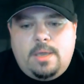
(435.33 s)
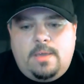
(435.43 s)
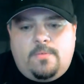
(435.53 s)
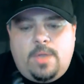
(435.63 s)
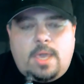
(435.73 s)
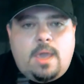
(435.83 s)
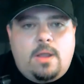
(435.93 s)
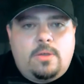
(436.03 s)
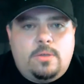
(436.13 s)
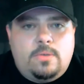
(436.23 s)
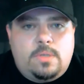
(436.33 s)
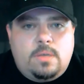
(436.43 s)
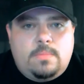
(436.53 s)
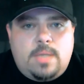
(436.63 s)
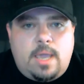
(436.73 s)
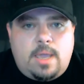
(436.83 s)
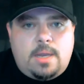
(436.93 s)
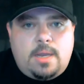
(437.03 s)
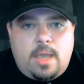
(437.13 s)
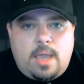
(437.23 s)
if we can't all use them day
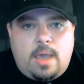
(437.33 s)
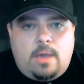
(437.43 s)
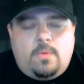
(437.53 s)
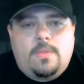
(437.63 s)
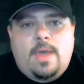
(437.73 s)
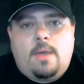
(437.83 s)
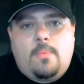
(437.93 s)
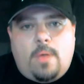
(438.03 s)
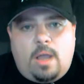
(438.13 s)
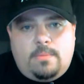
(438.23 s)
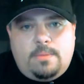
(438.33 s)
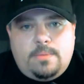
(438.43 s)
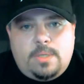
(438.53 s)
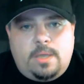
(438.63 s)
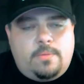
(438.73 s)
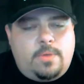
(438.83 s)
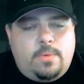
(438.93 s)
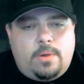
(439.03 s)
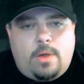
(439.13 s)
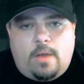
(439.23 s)
in and day out without problems, then we
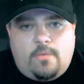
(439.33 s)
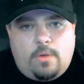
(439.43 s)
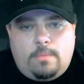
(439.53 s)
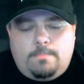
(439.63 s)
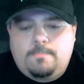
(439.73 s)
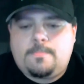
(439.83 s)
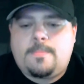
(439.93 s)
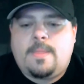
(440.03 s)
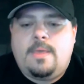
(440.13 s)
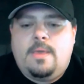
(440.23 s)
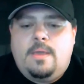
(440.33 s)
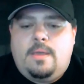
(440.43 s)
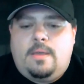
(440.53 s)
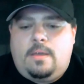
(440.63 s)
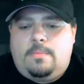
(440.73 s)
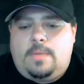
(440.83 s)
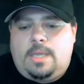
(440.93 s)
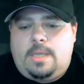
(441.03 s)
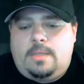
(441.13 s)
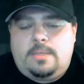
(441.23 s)
won't offer them.
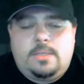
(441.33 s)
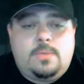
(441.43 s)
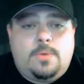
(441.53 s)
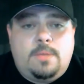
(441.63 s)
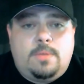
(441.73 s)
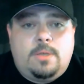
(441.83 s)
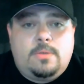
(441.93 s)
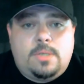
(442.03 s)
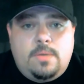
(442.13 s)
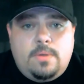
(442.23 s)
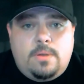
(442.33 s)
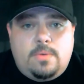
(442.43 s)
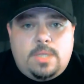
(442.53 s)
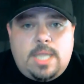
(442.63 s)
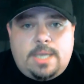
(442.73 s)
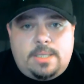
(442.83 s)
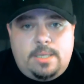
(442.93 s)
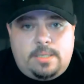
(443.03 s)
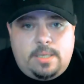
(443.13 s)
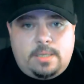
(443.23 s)
Again, this is 20 below zero with
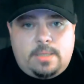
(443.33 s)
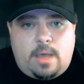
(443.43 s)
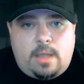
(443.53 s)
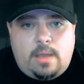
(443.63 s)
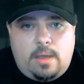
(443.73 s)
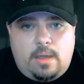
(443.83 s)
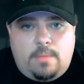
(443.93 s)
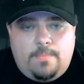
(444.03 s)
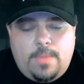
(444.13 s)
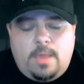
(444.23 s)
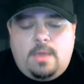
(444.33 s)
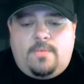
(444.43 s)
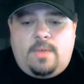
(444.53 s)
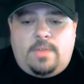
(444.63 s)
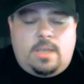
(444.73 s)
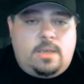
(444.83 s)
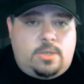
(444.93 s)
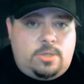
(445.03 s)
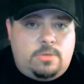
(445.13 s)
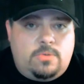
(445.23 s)
nextd6.com. If you have any
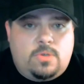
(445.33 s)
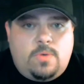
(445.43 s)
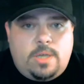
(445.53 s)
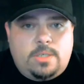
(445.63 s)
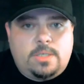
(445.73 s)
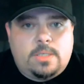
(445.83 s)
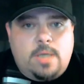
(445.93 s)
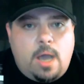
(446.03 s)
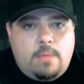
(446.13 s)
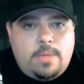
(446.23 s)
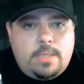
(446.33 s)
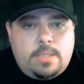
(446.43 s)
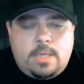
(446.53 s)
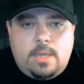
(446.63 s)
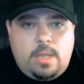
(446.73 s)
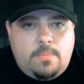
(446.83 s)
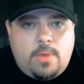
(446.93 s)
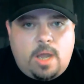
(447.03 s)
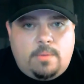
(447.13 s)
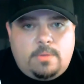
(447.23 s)
issues, questions, comments, any
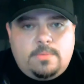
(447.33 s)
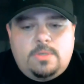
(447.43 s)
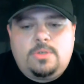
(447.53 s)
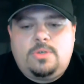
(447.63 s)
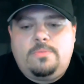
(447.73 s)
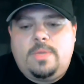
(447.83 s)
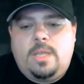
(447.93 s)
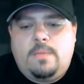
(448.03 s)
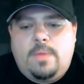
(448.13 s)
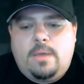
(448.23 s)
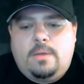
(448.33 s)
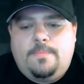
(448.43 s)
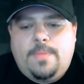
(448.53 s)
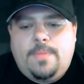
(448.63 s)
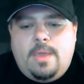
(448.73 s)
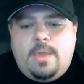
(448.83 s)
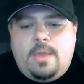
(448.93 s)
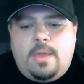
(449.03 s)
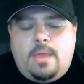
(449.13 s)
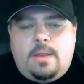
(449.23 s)
problems, shoot me an email,
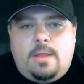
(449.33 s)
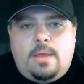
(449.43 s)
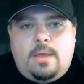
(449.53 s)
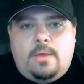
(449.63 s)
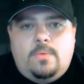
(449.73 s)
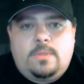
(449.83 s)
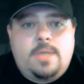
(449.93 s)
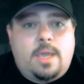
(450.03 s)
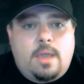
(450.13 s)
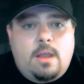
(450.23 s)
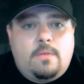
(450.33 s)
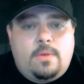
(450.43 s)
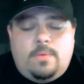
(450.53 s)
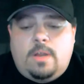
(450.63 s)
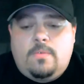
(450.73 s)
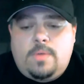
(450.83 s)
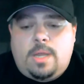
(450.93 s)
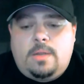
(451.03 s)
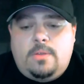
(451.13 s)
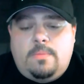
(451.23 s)
and we'll take care of it, whatever we
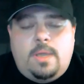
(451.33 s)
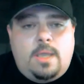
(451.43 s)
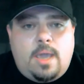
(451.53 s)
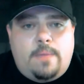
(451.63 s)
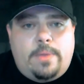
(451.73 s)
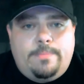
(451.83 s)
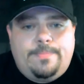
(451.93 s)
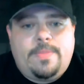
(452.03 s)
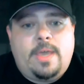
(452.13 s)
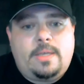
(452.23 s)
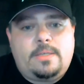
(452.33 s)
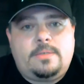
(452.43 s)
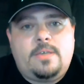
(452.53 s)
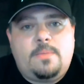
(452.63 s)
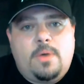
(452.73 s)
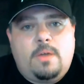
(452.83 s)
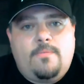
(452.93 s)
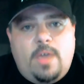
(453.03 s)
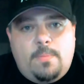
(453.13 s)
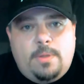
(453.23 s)
got to do to make you happy. Thanks. Keep
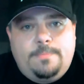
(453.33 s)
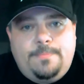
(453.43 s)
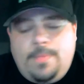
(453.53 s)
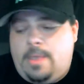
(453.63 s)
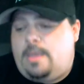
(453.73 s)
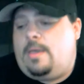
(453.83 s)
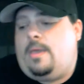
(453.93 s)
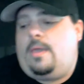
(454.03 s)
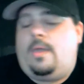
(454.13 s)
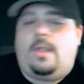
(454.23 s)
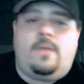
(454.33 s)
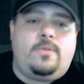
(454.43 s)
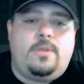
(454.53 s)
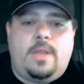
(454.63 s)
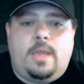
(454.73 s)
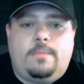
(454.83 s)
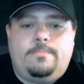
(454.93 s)
on vaping, and have a good day.